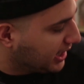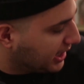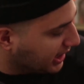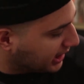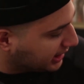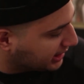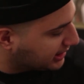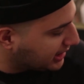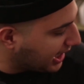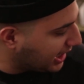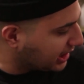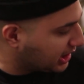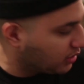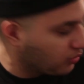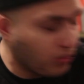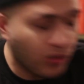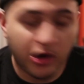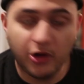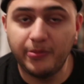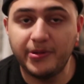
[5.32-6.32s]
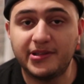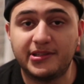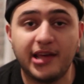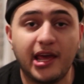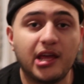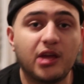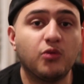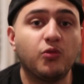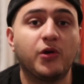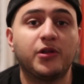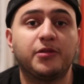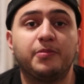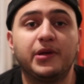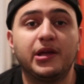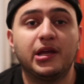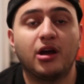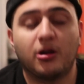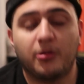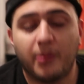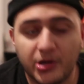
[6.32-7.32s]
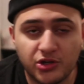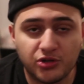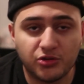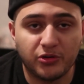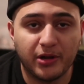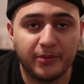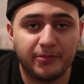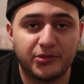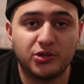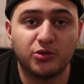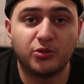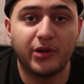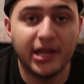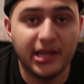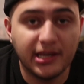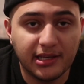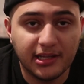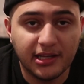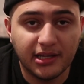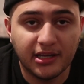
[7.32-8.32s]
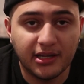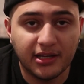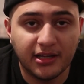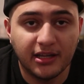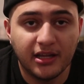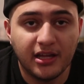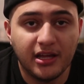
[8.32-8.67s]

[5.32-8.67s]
exactly what I'll be taking with me on my trip to India,